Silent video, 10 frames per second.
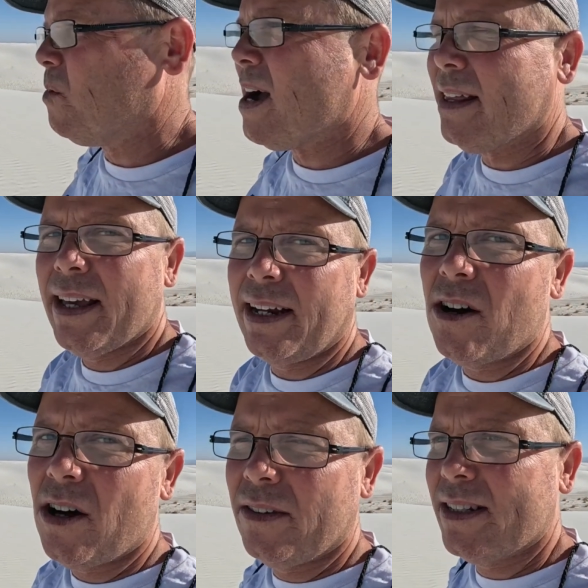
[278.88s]
why they
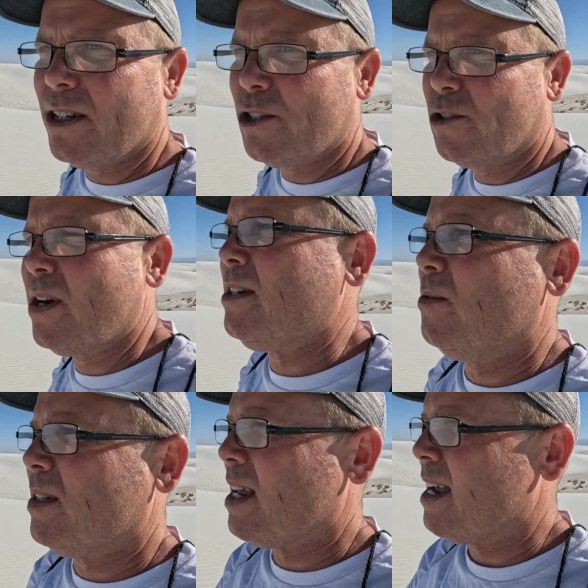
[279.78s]
call this a
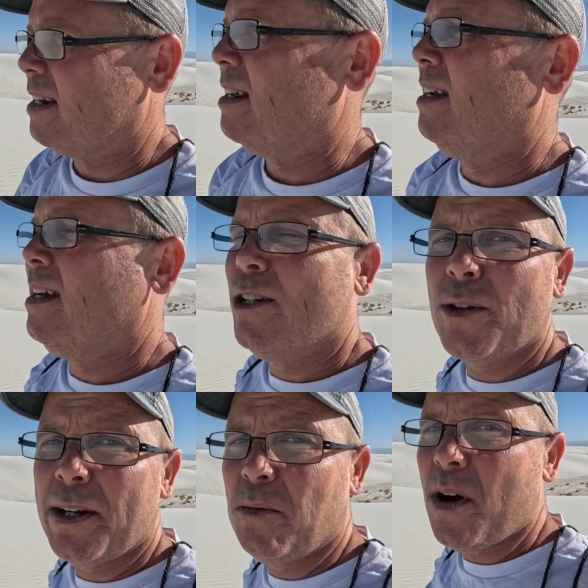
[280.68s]
strenuous hike.
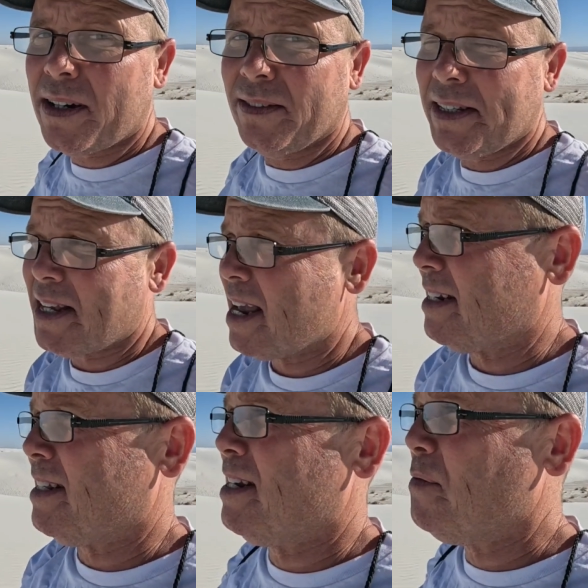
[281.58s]
Trying to walk in the
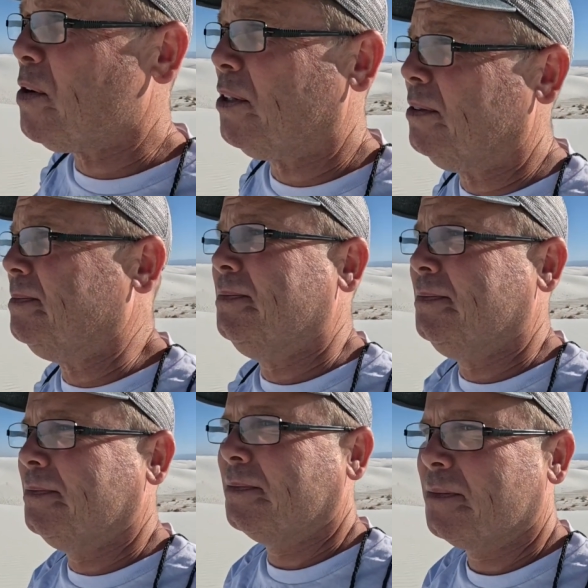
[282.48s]
sand is difficult.
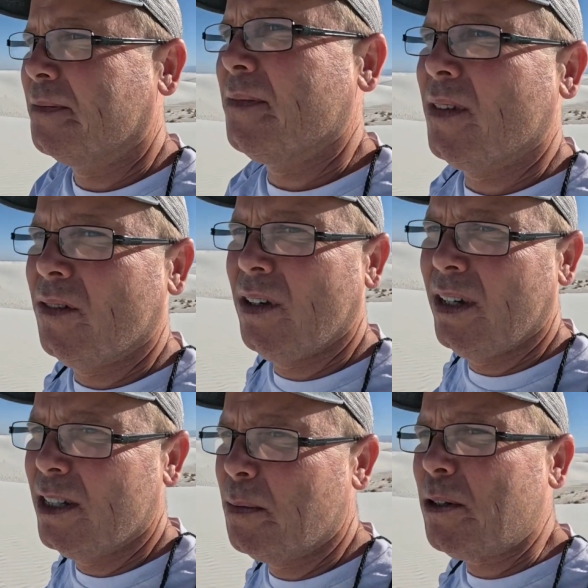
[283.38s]

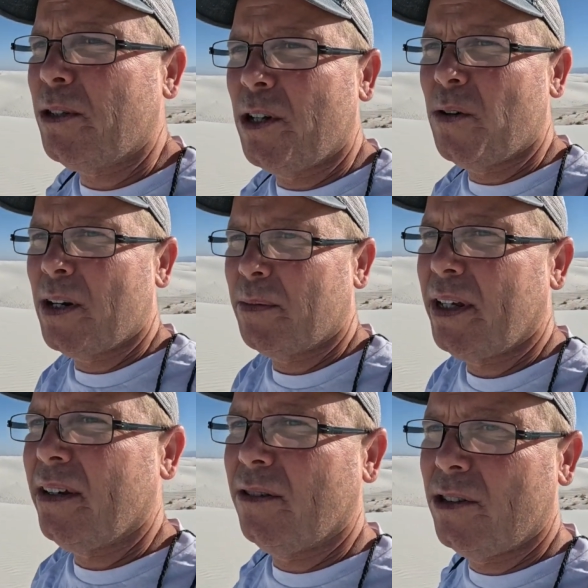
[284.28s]
Especially going up a
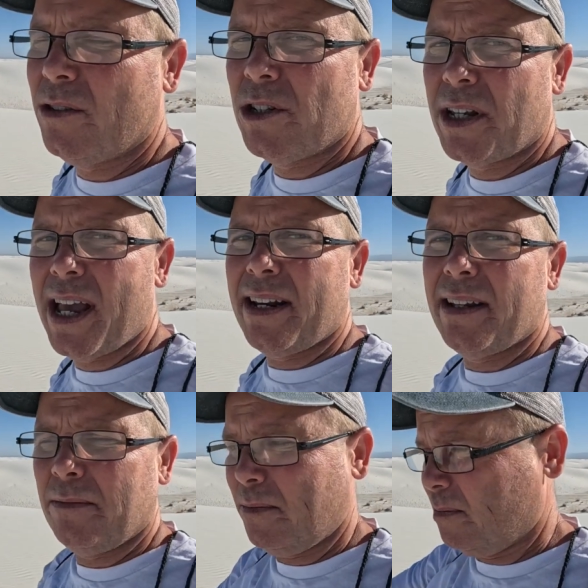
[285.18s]
hill, you just kind
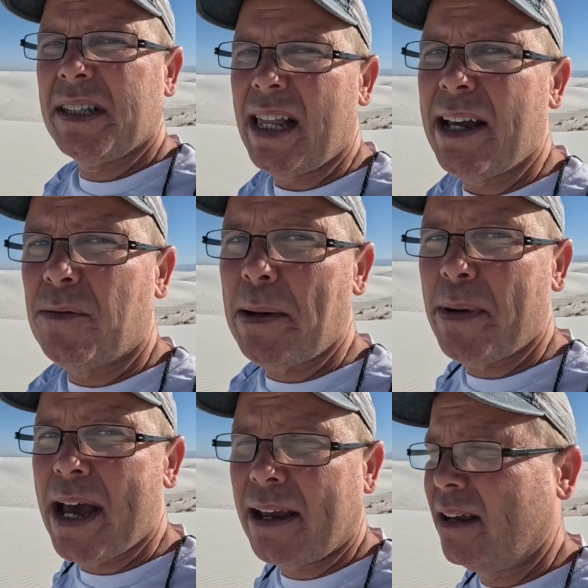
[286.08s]
of slide right
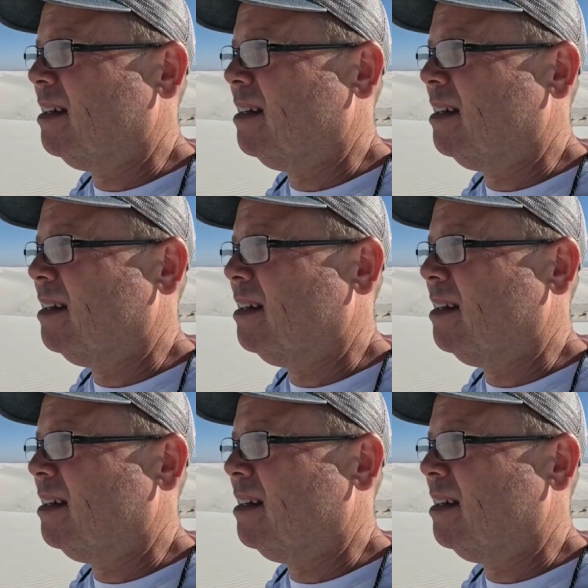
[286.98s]
back.